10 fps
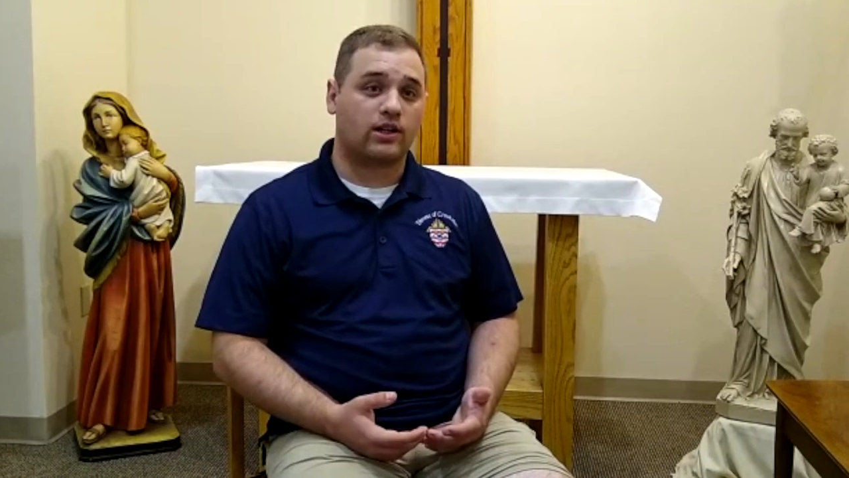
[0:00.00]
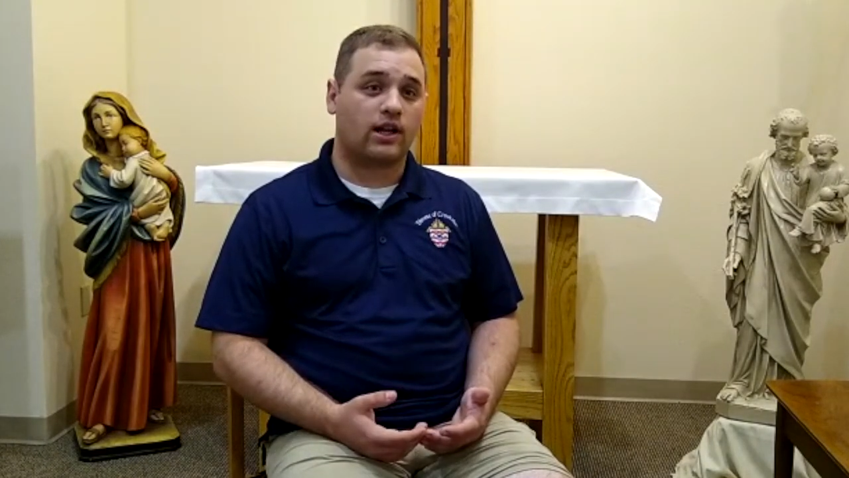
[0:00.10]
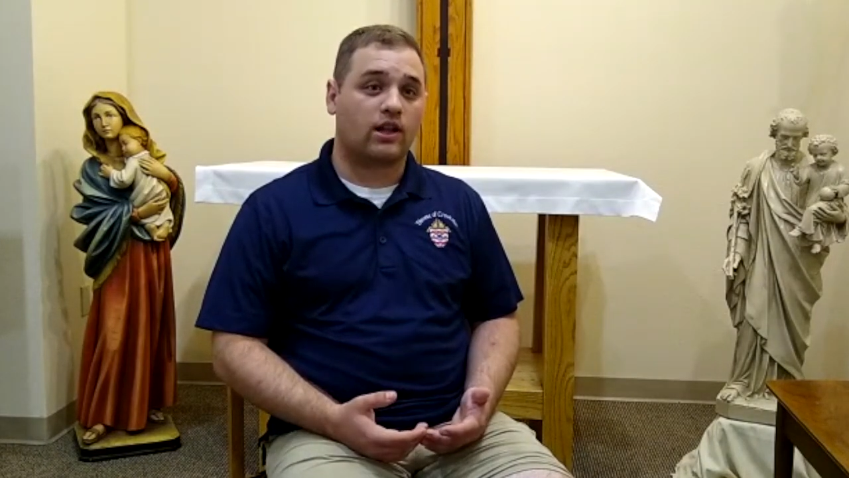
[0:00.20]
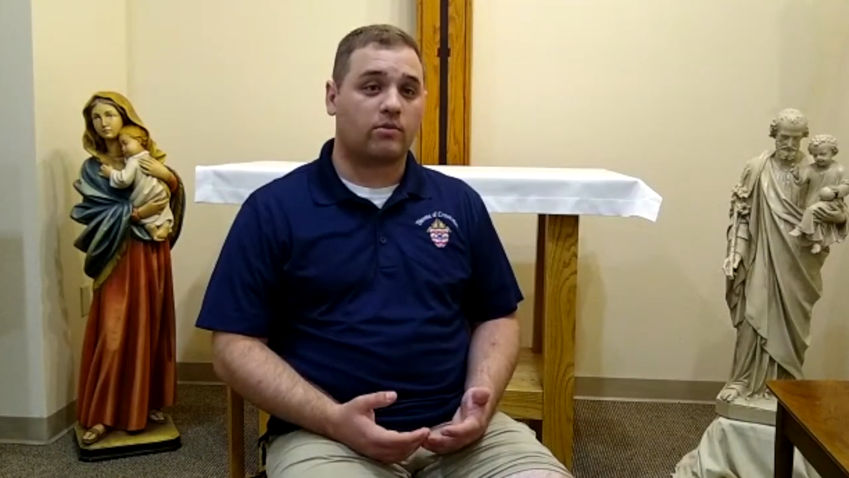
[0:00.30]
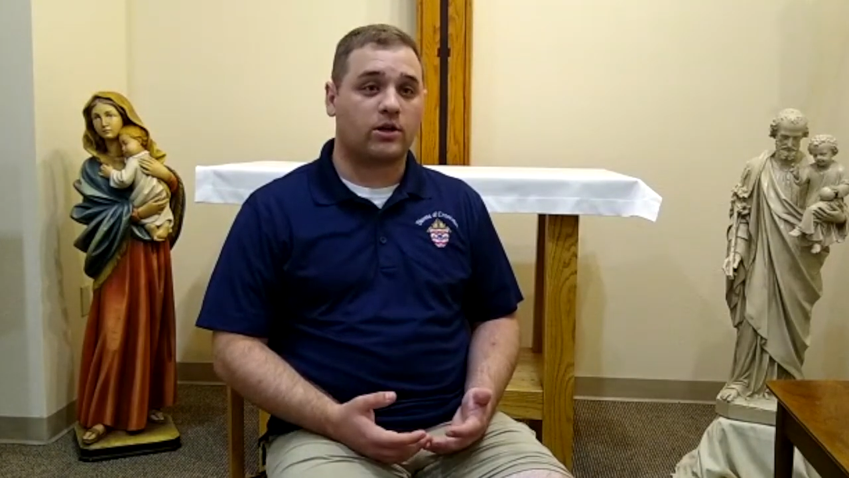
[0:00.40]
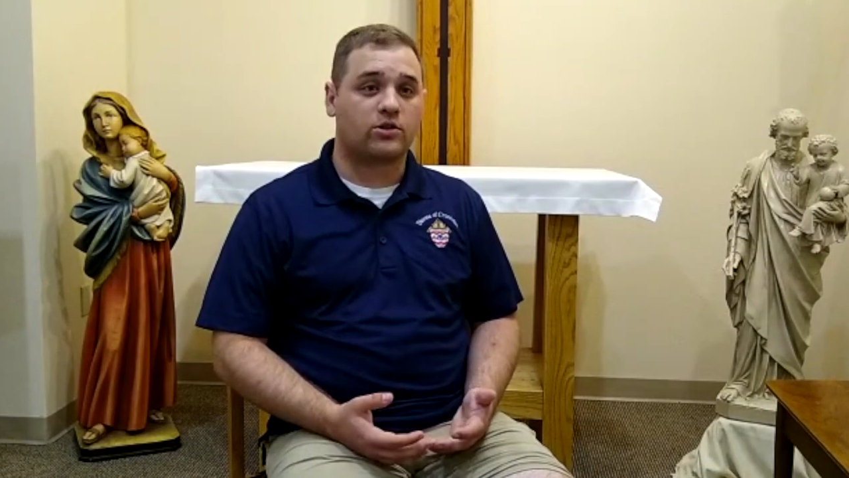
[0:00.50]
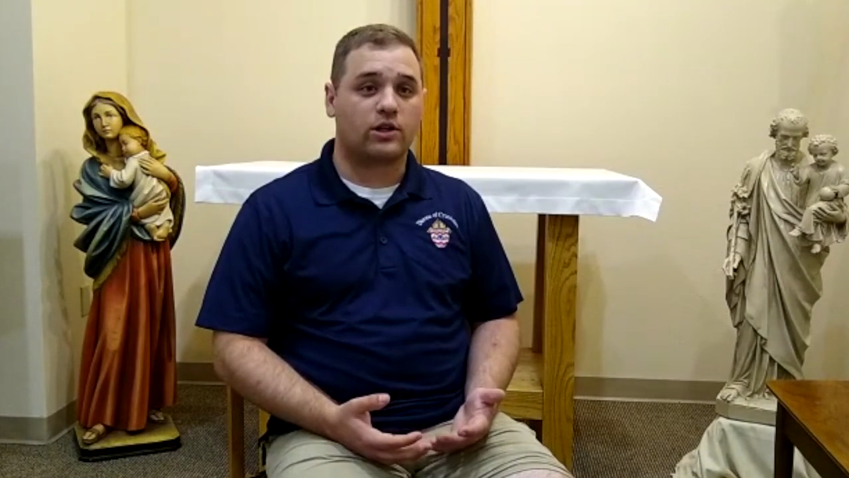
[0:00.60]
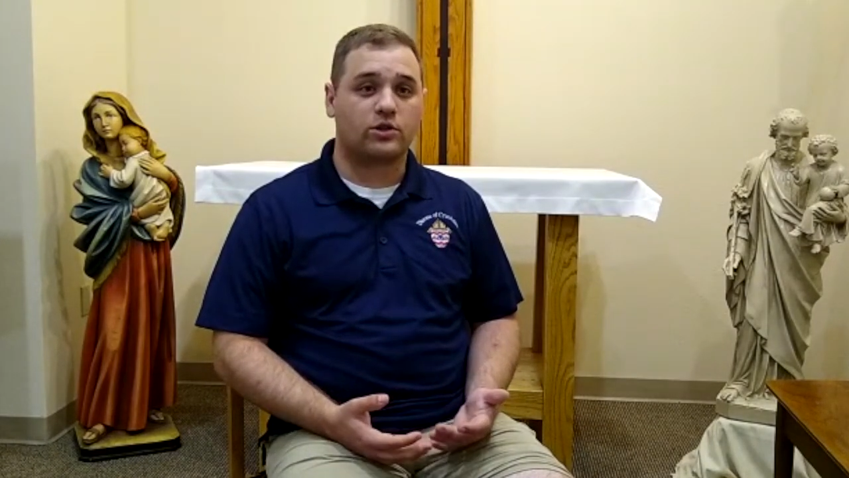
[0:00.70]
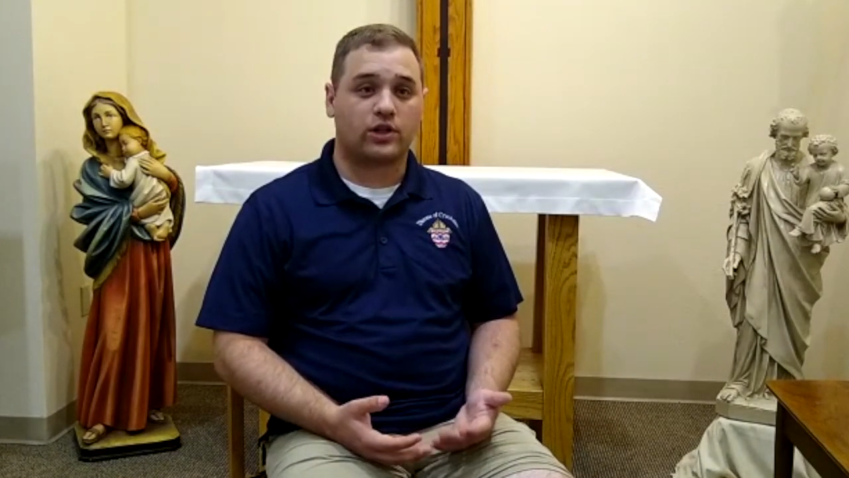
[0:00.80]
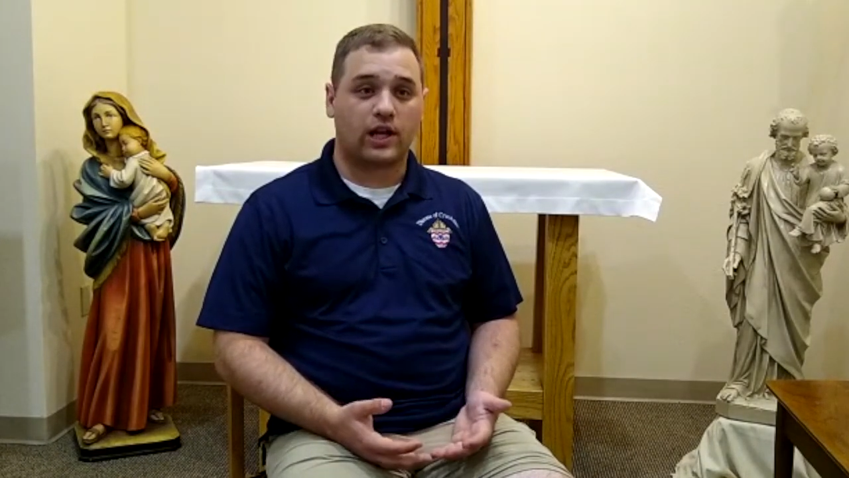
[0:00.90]
in elementary
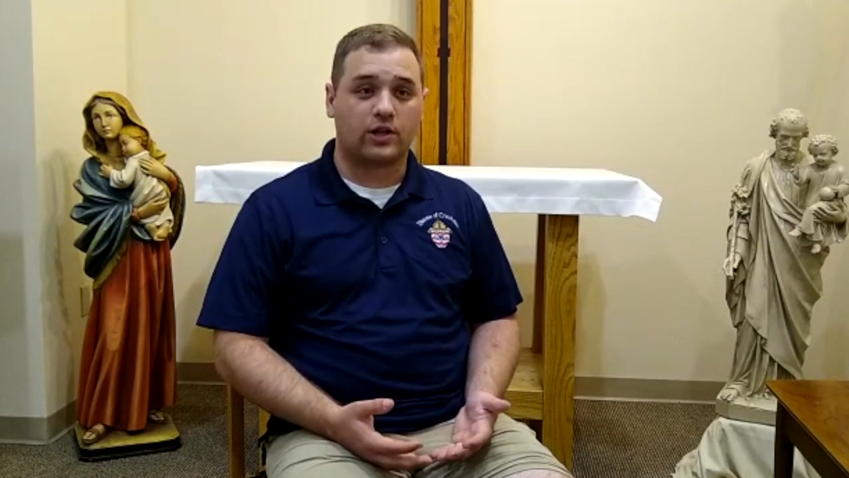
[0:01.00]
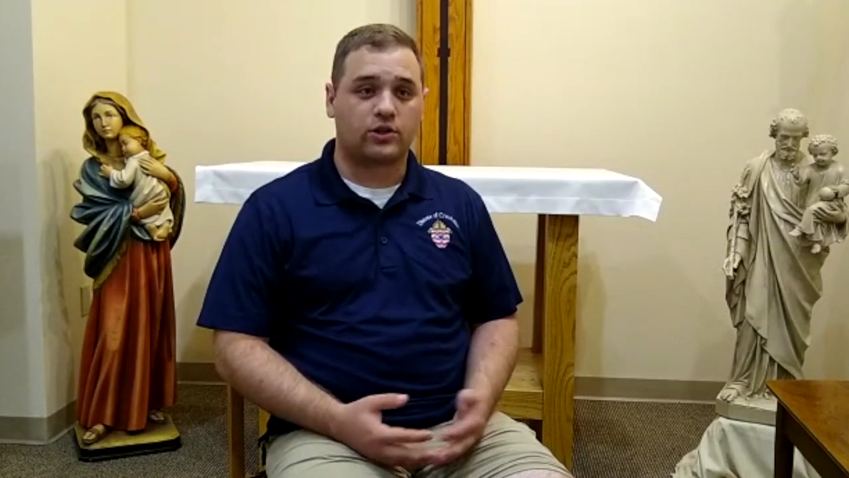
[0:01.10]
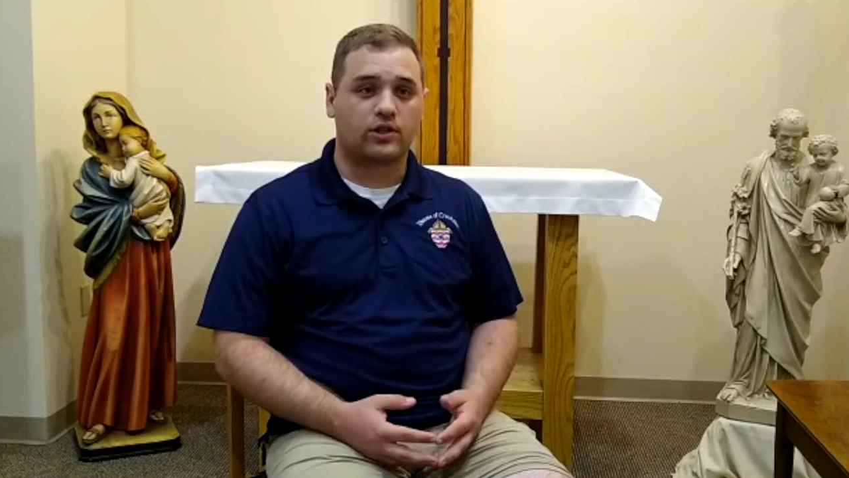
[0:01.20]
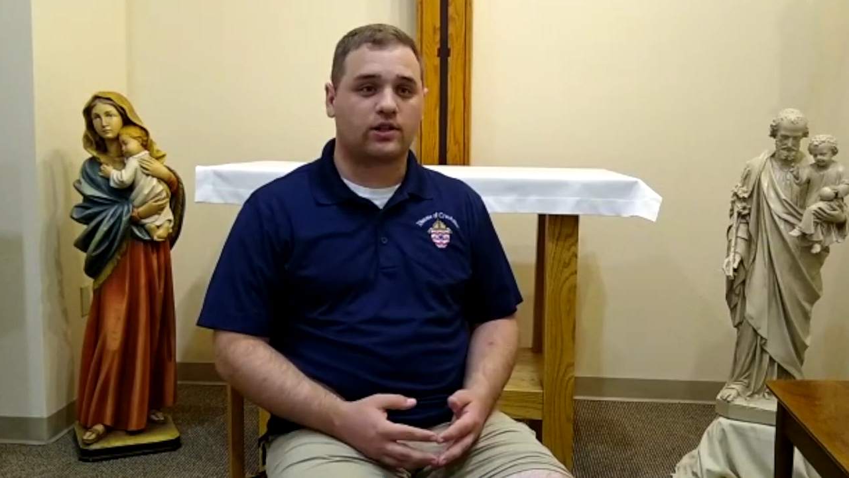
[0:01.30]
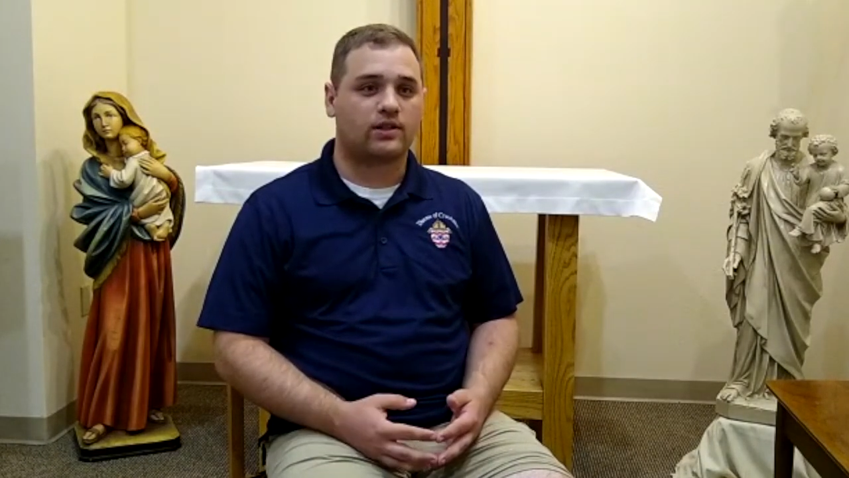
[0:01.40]
education.